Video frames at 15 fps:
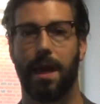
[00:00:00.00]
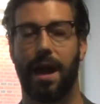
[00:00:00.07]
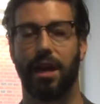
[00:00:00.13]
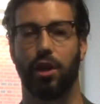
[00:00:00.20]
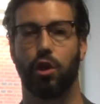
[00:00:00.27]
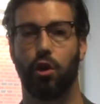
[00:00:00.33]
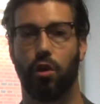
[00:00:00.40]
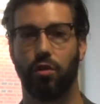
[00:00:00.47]

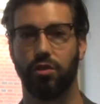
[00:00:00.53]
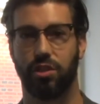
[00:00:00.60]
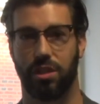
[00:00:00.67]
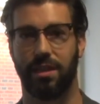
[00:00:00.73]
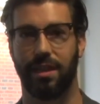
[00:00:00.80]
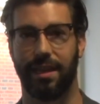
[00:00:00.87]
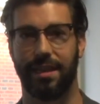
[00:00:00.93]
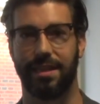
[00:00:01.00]
and
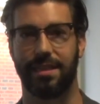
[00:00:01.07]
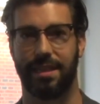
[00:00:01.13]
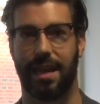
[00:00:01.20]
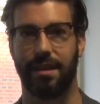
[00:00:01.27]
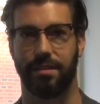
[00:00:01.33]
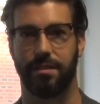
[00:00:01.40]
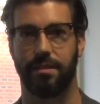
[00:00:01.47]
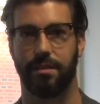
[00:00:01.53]
constantly
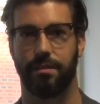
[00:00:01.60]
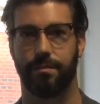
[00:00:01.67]
assessed.